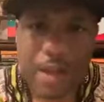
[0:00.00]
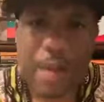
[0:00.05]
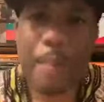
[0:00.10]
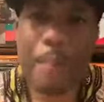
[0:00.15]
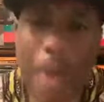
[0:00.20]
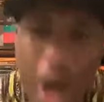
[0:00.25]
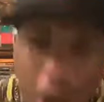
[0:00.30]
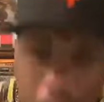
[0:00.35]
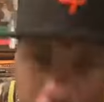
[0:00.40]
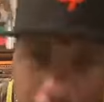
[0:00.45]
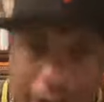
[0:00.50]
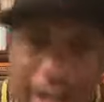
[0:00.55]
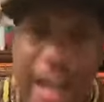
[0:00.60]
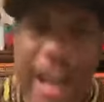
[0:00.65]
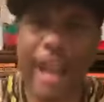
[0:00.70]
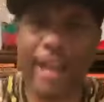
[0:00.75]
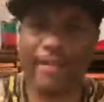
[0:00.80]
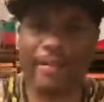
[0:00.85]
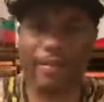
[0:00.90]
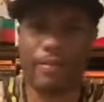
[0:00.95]

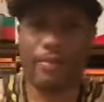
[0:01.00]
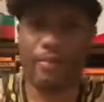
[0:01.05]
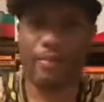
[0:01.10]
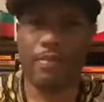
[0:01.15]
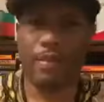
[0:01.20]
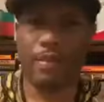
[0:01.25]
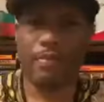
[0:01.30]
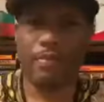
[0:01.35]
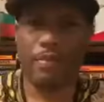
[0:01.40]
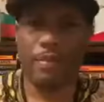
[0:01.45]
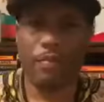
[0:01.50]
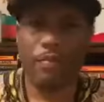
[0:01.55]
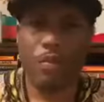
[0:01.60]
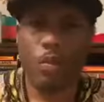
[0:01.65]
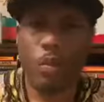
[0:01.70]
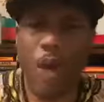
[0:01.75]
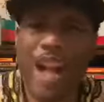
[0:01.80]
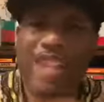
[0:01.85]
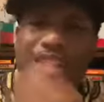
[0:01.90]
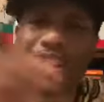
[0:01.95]
Period.
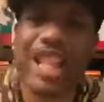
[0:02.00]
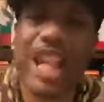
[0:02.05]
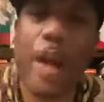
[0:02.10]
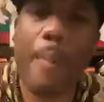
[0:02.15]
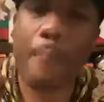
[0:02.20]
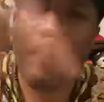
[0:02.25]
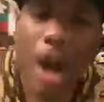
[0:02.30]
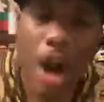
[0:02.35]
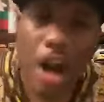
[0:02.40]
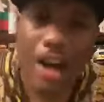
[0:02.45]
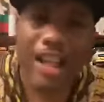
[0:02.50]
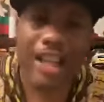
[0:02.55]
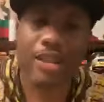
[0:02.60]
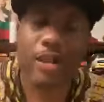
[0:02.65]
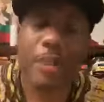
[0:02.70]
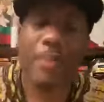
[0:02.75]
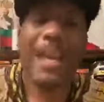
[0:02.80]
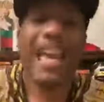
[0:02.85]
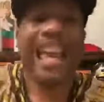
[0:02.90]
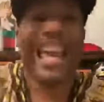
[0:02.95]
Western
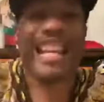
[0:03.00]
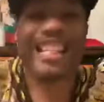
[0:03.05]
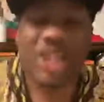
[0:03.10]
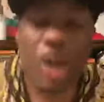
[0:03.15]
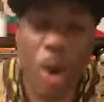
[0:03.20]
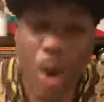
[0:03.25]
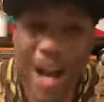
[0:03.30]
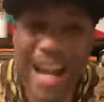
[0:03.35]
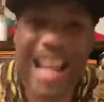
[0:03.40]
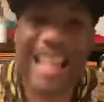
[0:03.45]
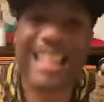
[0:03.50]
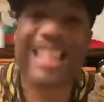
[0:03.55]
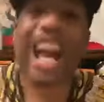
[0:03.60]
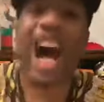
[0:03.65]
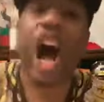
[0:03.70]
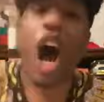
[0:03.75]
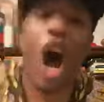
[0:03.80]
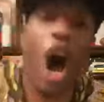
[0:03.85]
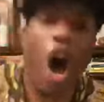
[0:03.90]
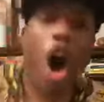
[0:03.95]
imperialism is doing this
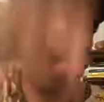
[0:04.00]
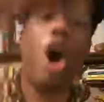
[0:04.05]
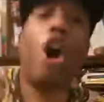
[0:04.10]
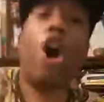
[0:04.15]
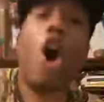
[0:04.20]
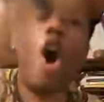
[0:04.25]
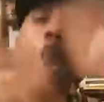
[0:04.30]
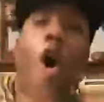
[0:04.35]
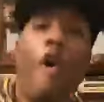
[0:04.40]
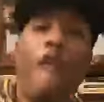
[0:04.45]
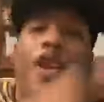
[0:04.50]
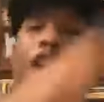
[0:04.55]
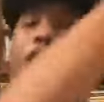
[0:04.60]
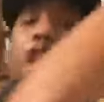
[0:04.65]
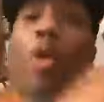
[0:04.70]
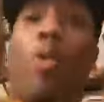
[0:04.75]
all over the